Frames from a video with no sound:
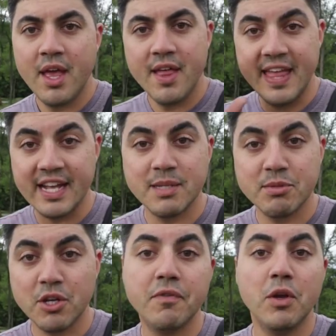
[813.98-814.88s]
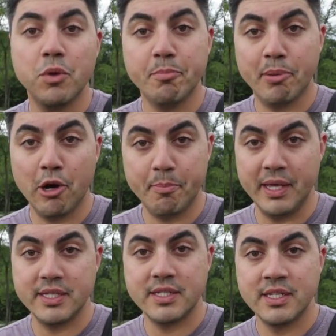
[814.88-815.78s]
That's observing with
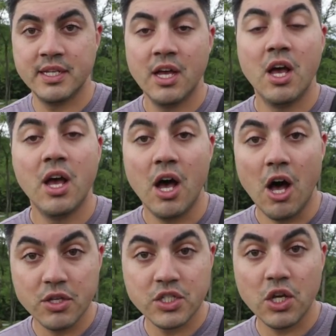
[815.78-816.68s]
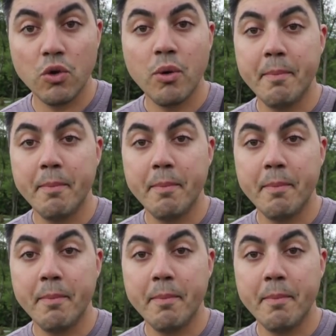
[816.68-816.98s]
purpose. Also,